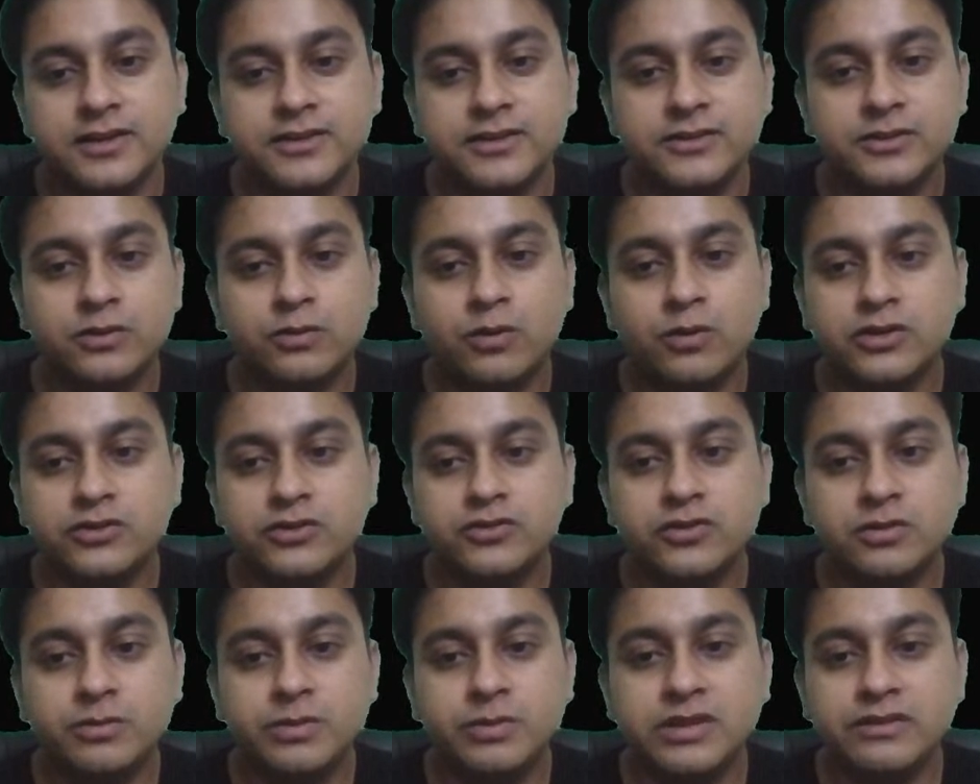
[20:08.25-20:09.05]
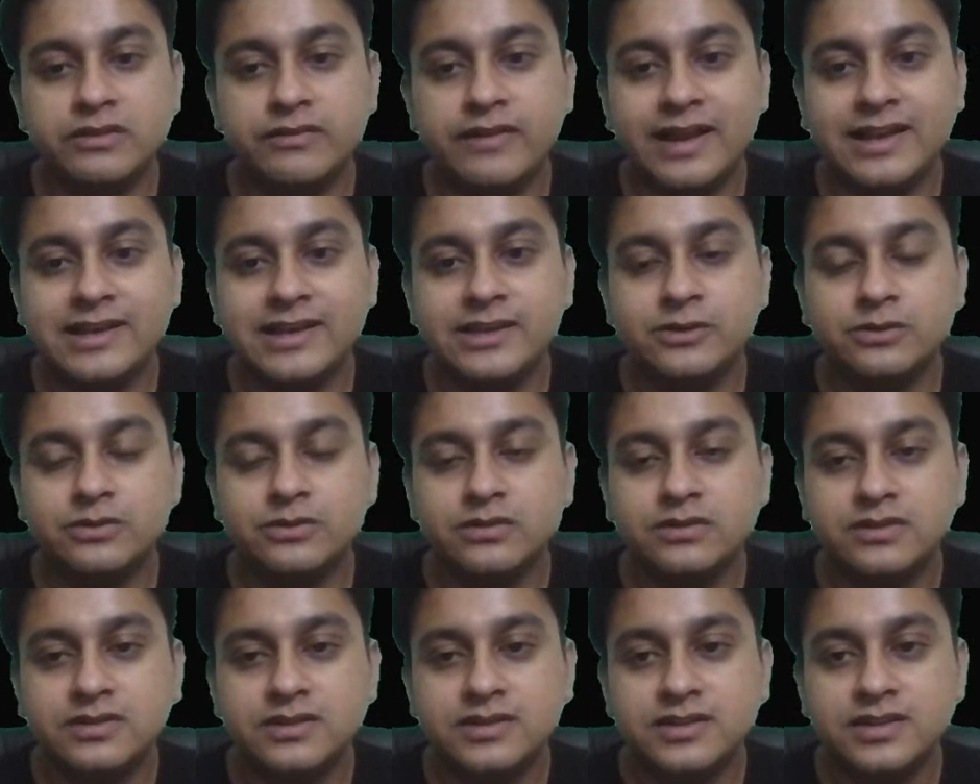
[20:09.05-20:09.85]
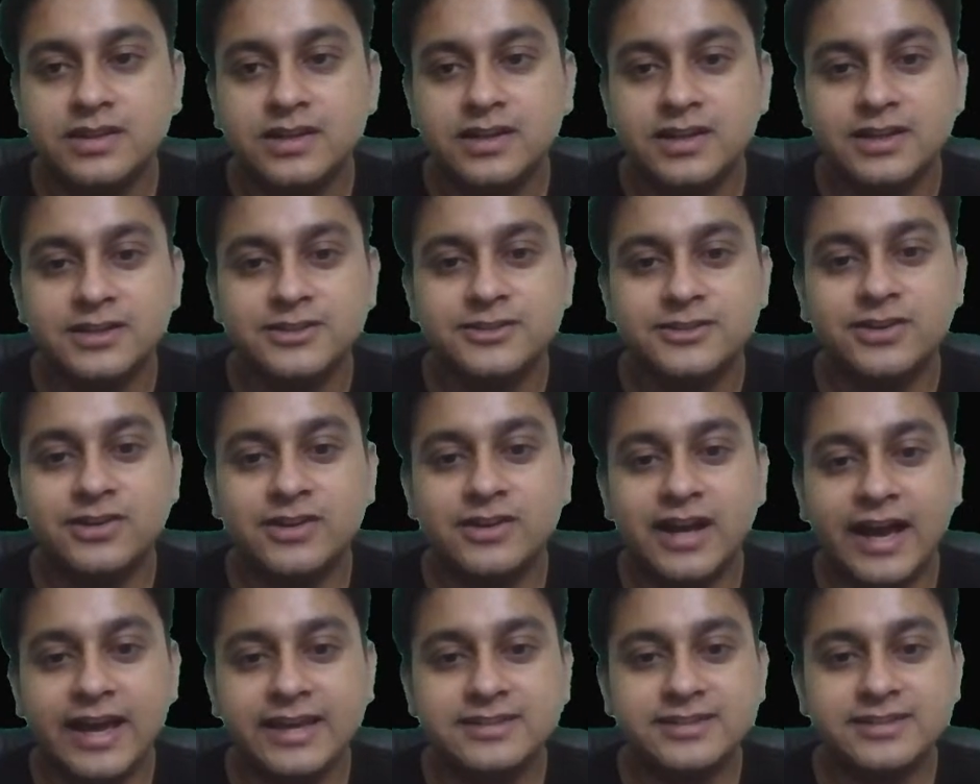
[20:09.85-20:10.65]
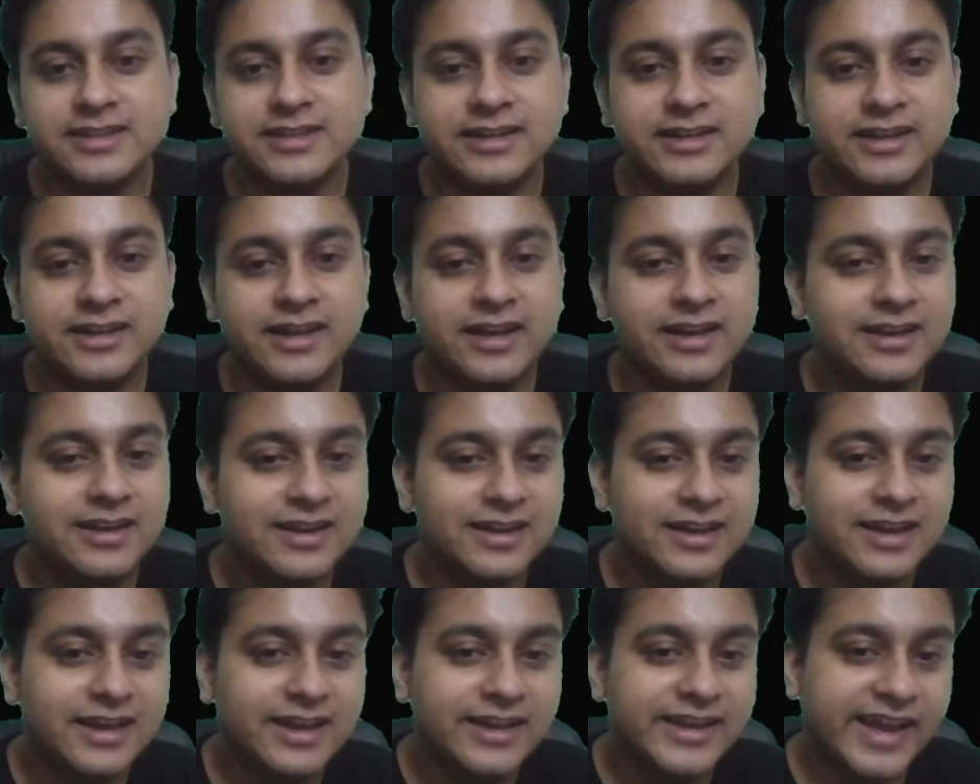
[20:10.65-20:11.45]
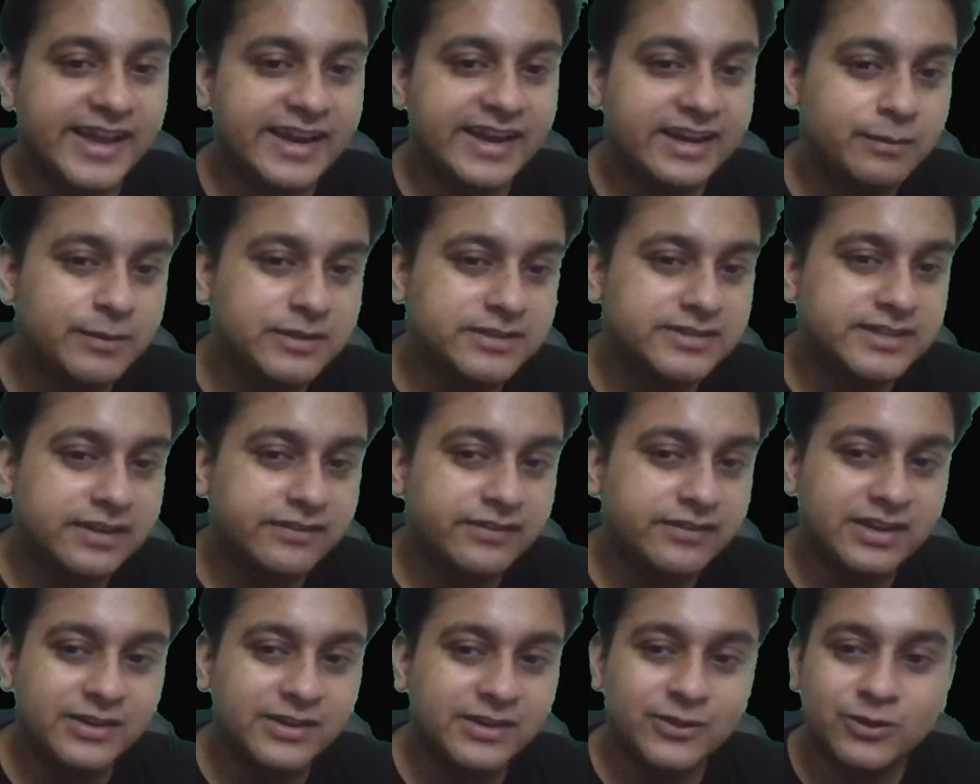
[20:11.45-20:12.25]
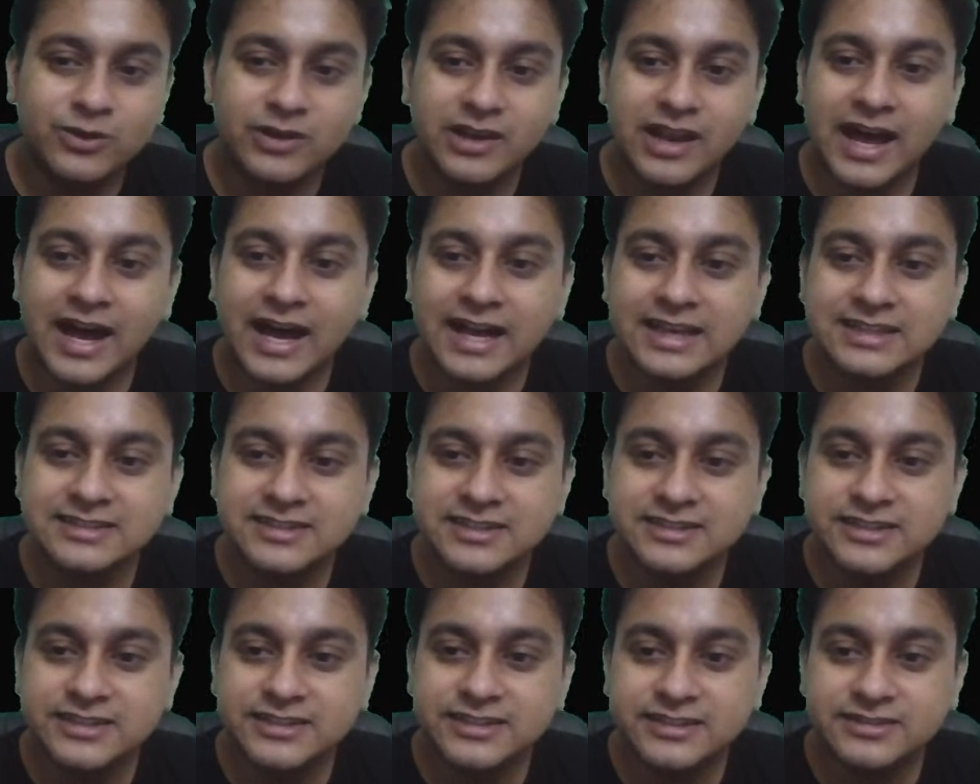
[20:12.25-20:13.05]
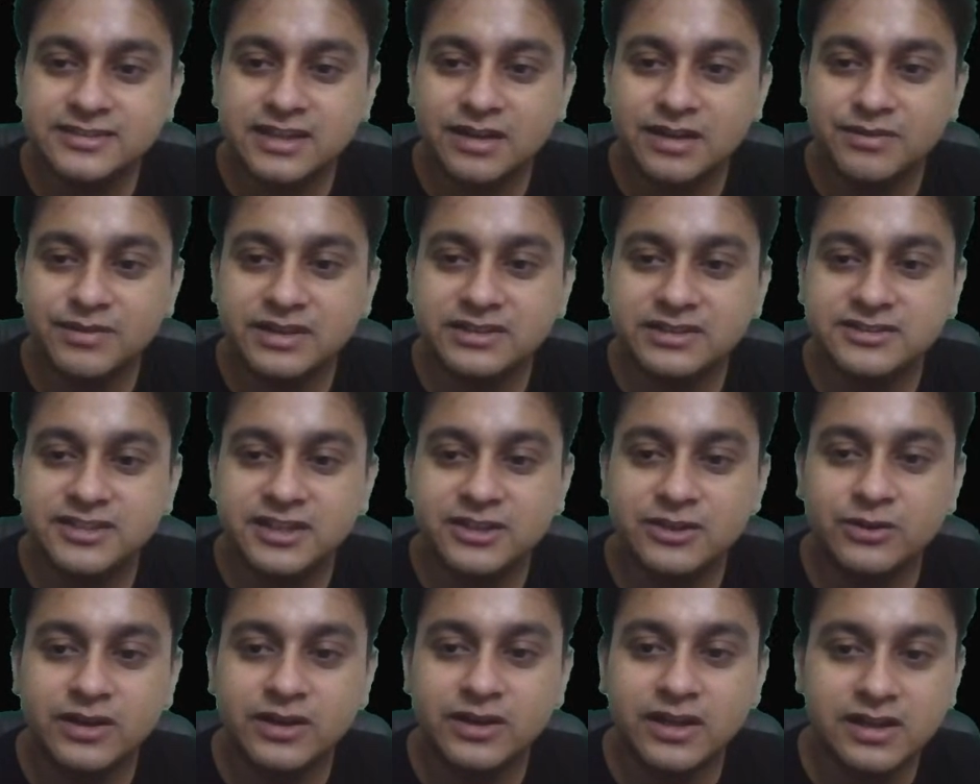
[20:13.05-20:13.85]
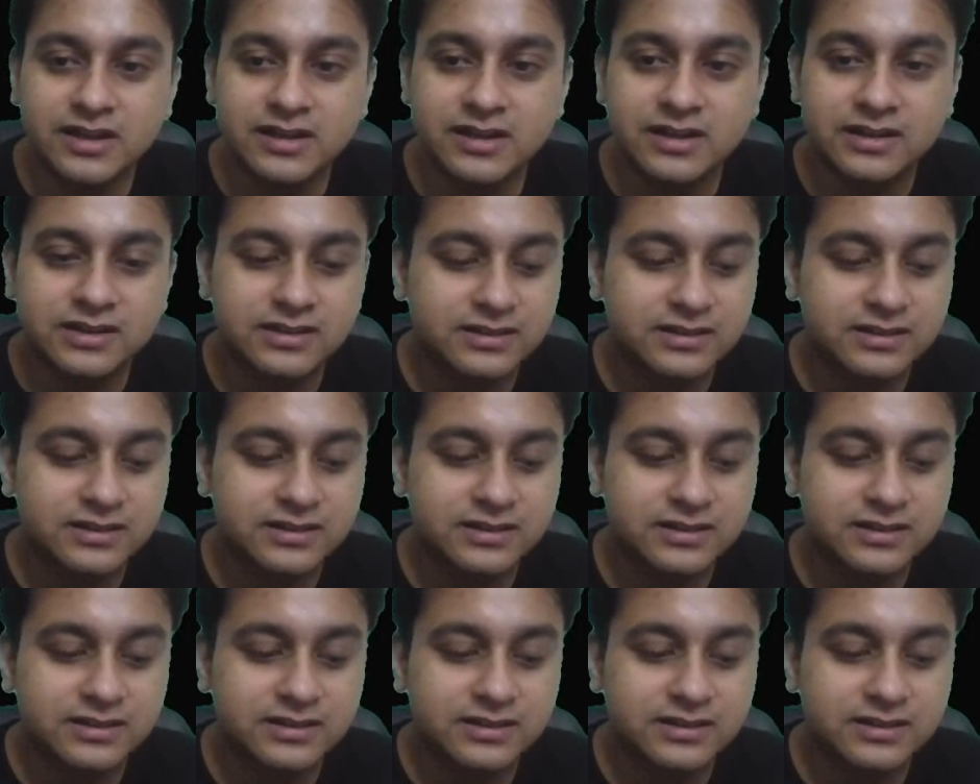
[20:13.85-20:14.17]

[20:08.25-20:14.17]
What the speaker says: So what should be the value? Guys, can it be 7? No. Last digit is coming 0, na?